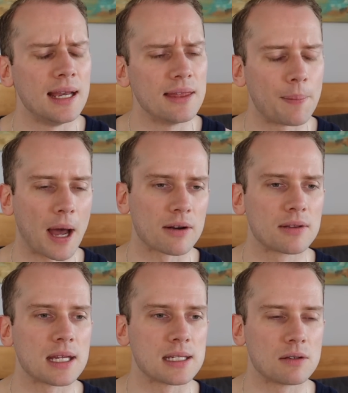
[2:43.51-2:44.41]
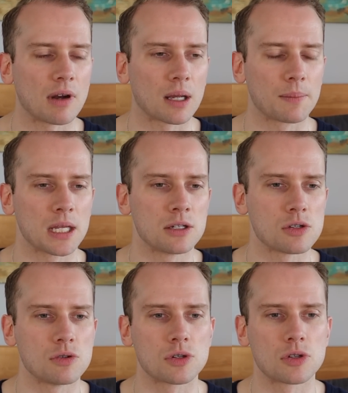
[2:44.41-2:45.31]
In the pattern, they did recommend
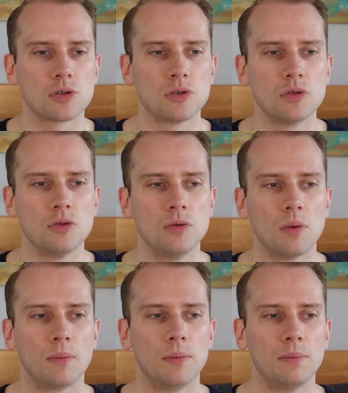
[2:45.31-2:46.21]
you to